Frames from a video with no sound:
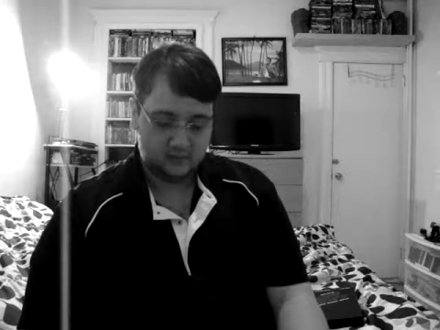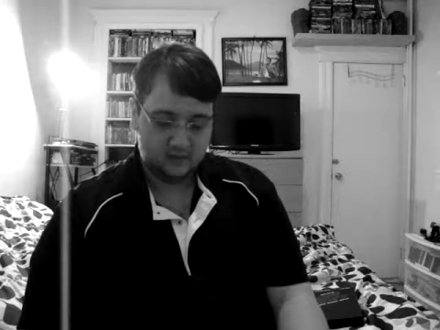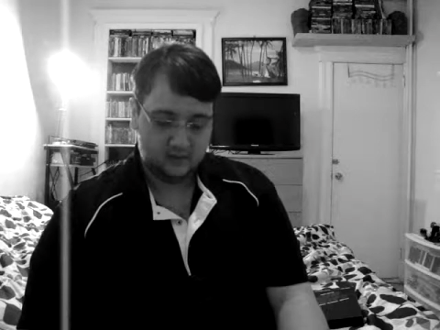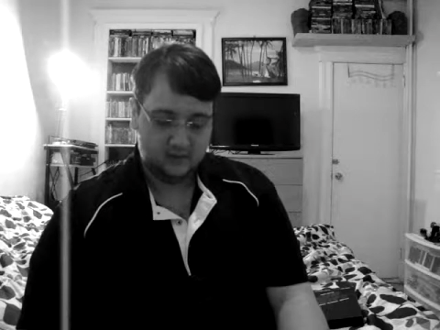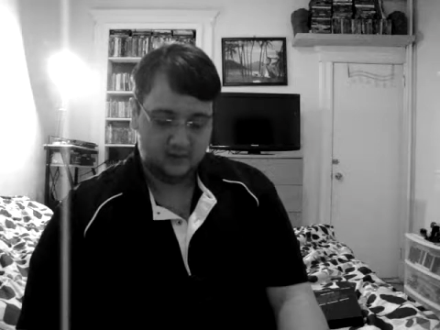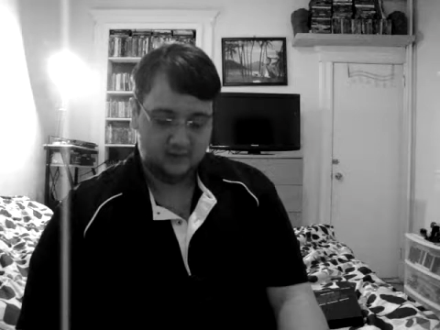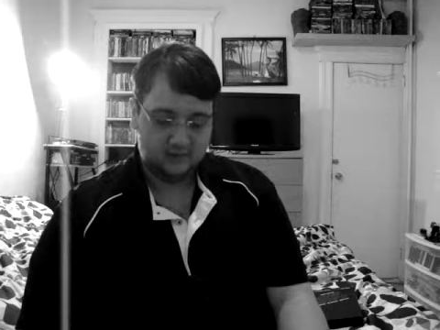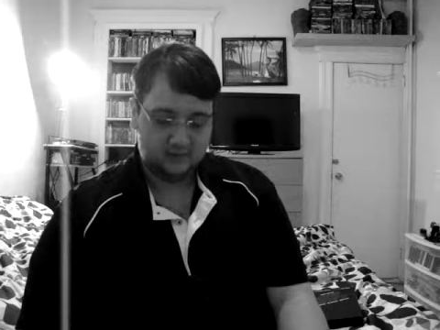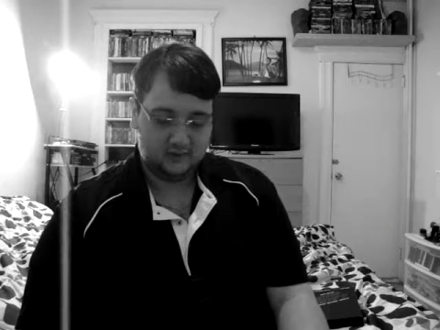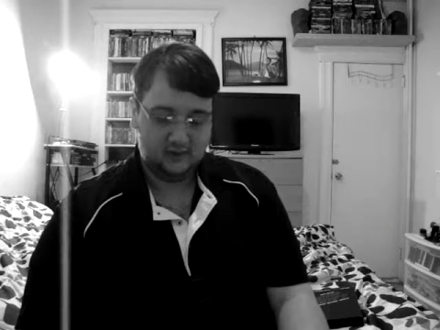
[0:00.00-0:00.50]

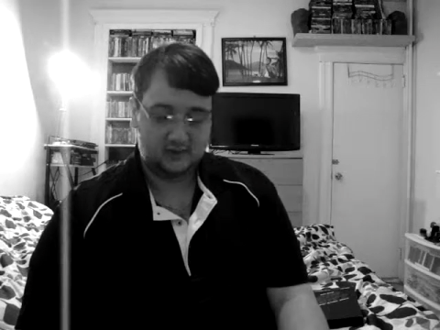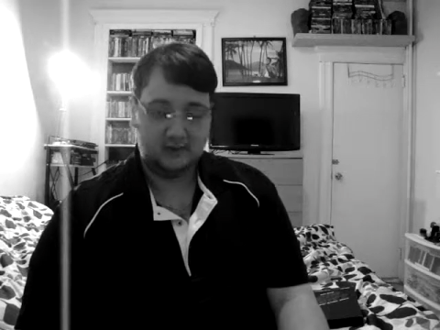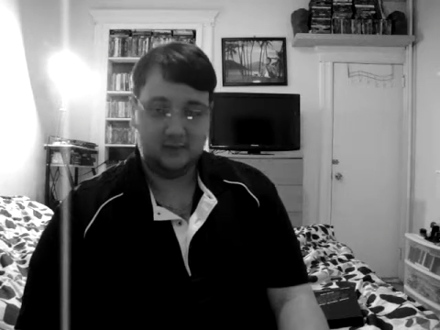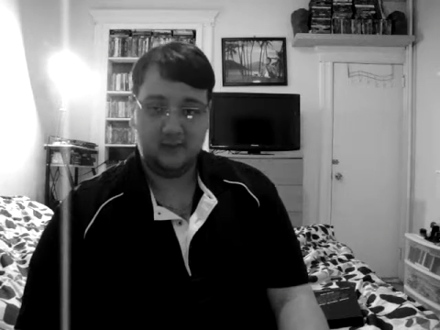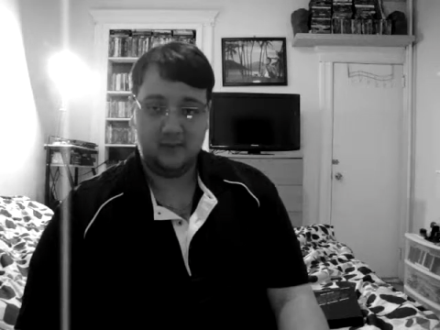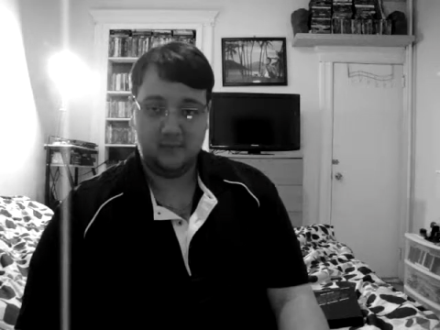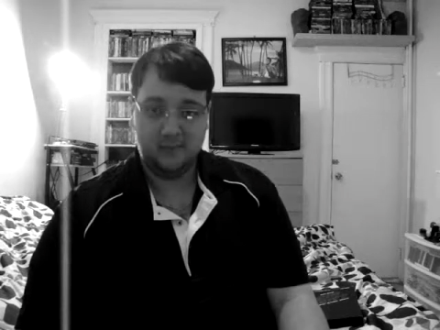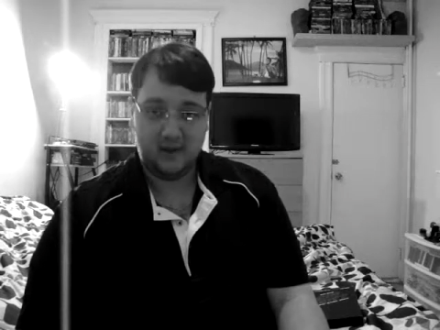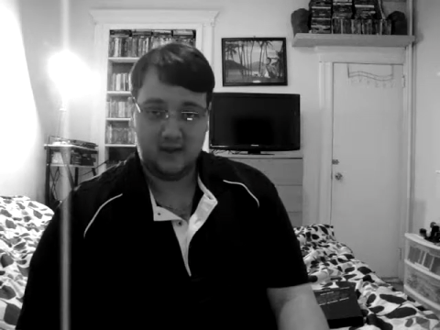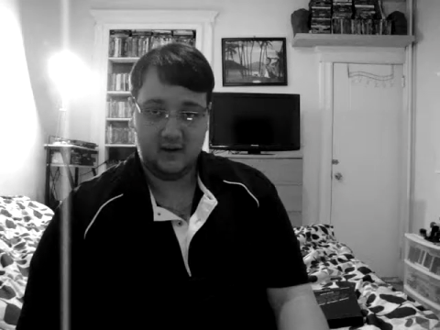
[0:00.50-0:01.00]
as a
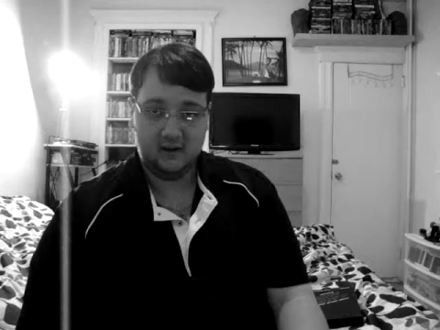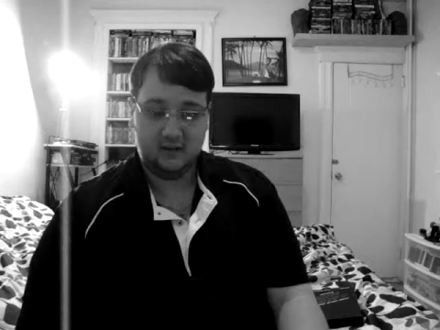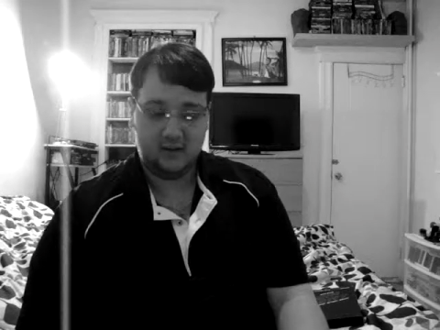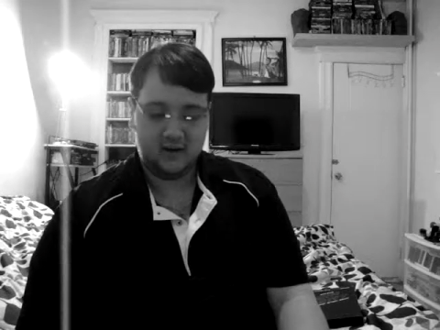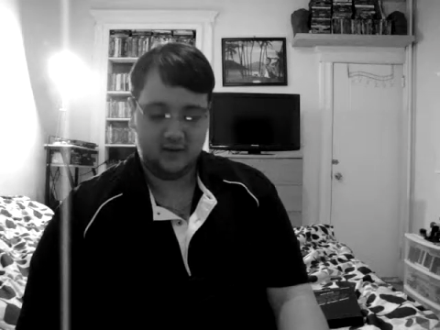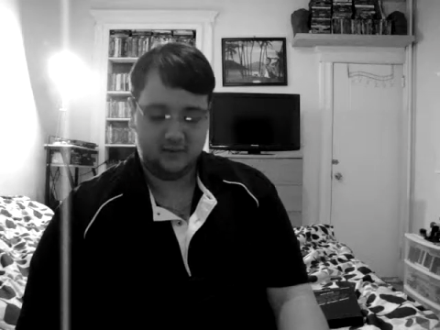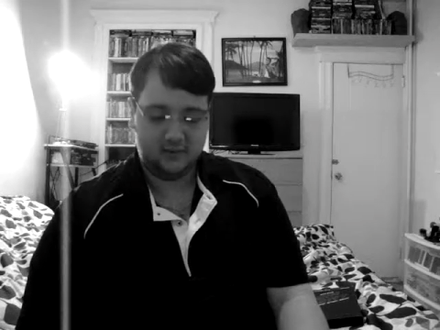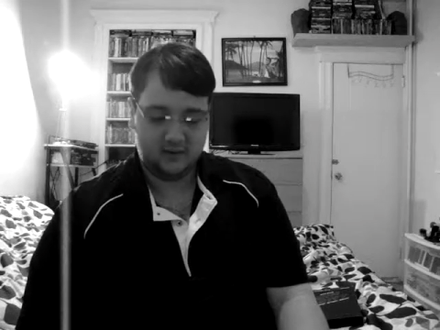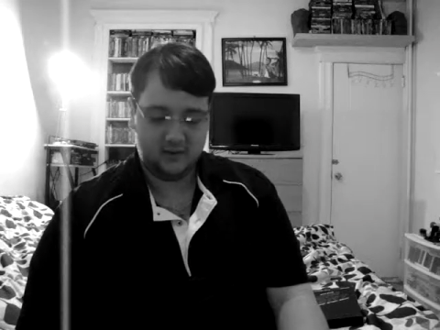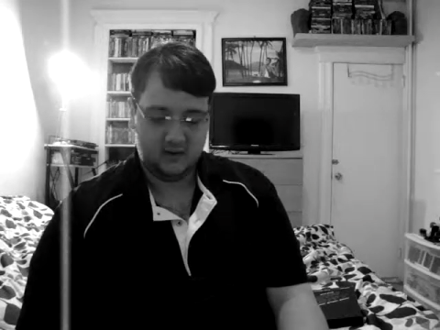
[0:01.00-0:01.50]

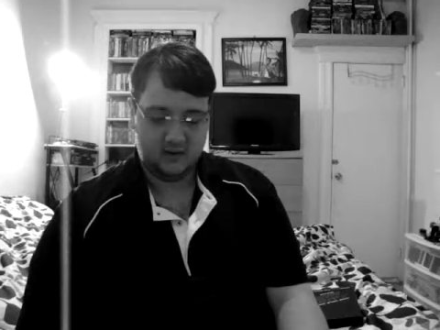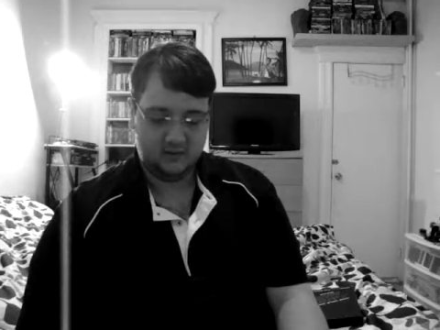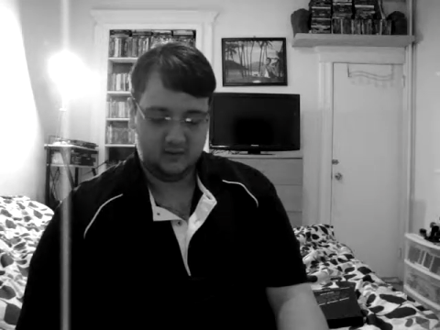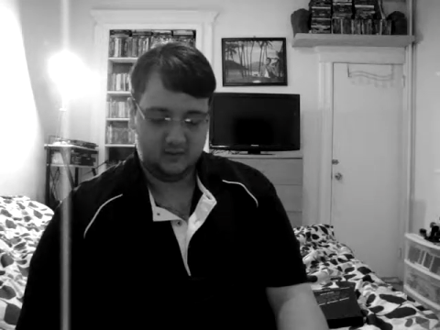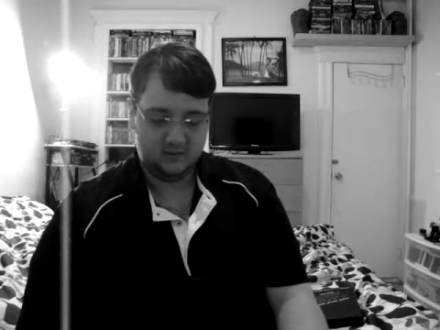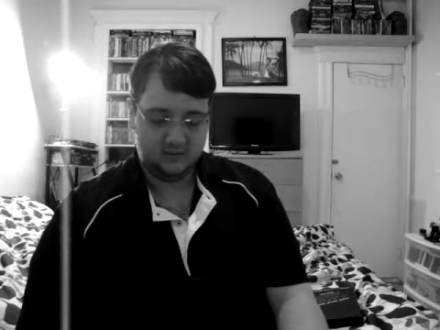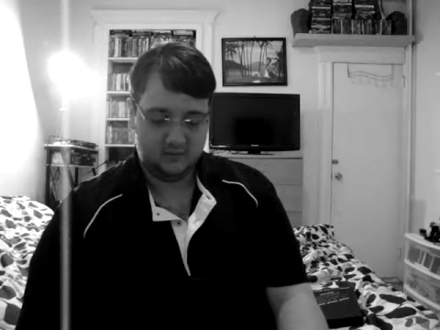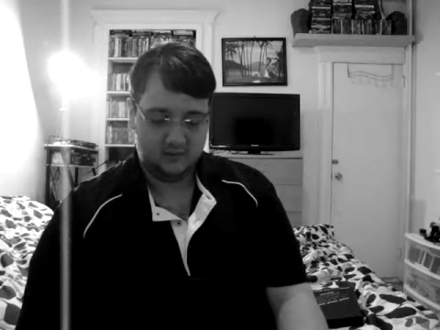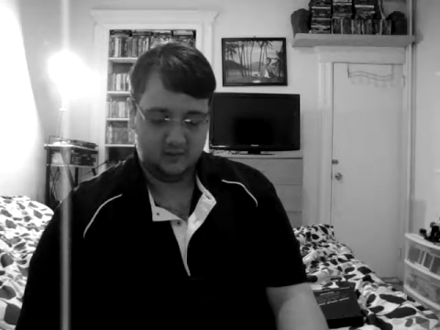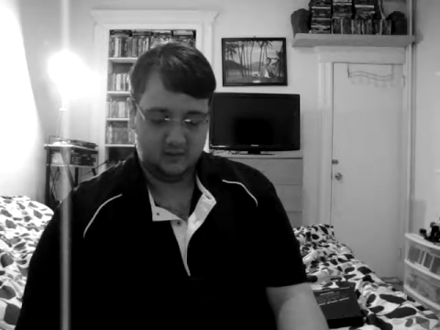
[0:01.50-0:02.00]
cinematographic
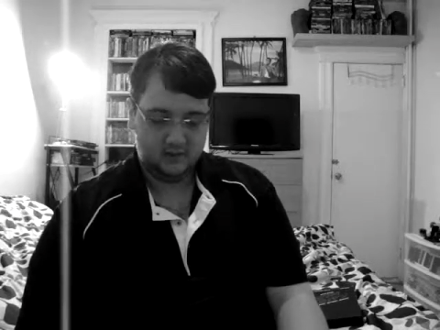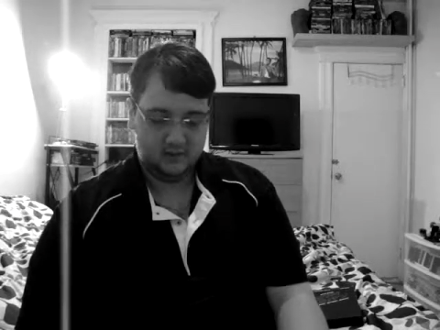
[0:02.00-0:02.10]
novel,